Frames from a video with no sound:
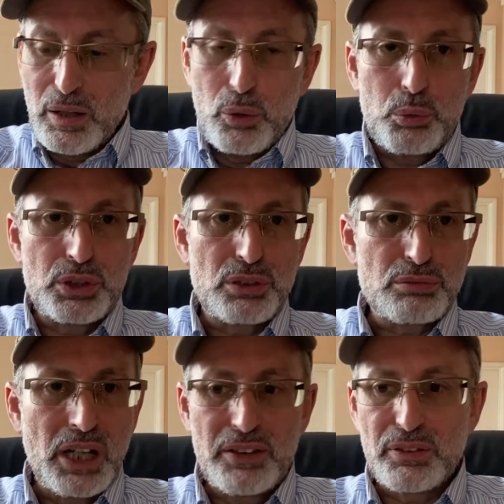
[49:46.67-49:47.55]
Would it
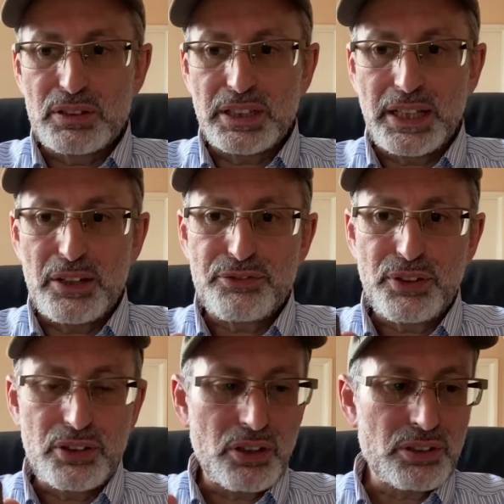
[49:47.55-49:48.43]
rival the k
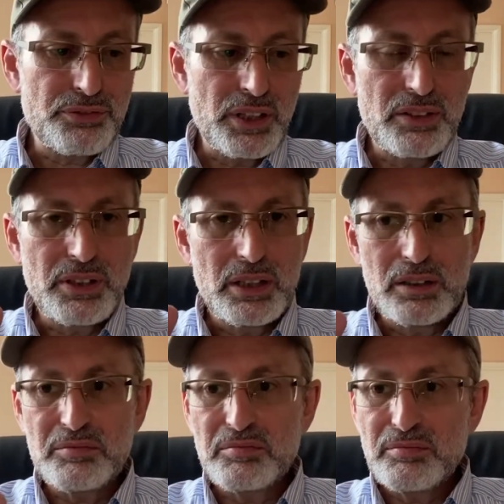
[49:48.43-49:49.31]
on flavor?
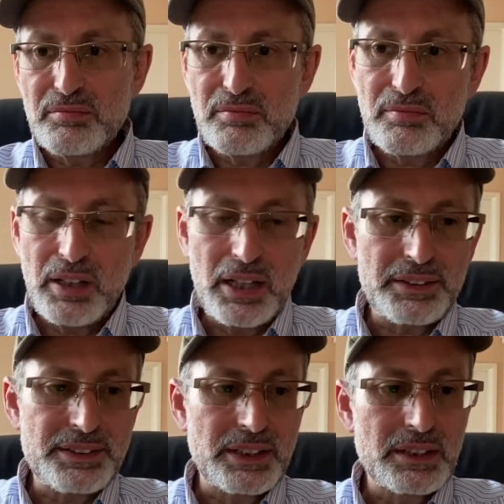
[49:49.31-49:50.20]
I
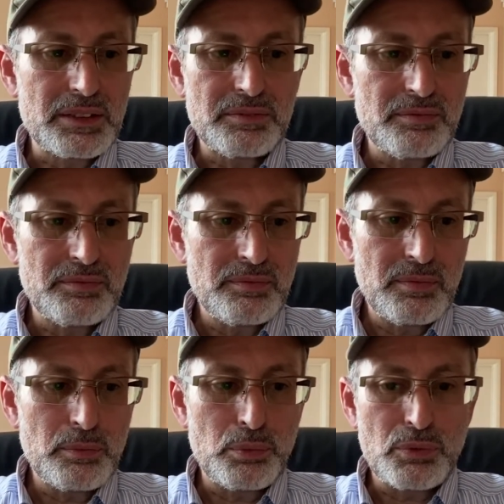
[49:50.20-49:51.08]
think
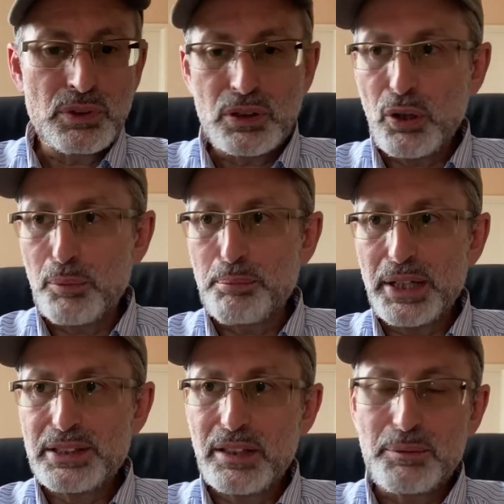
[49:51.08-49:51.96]
not
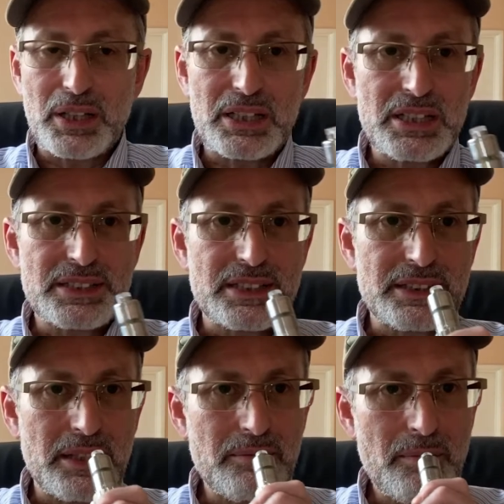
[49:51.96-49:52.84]
better, but at least the
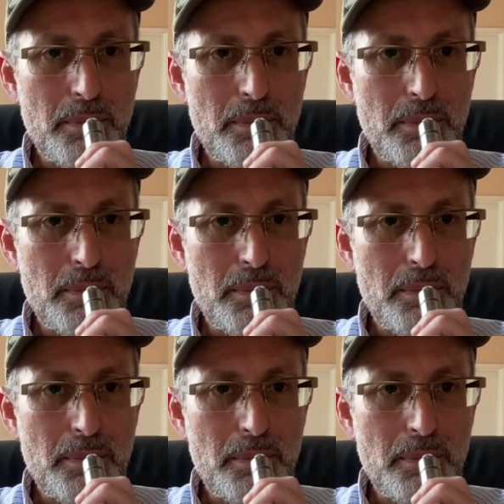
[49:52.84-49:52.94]
same.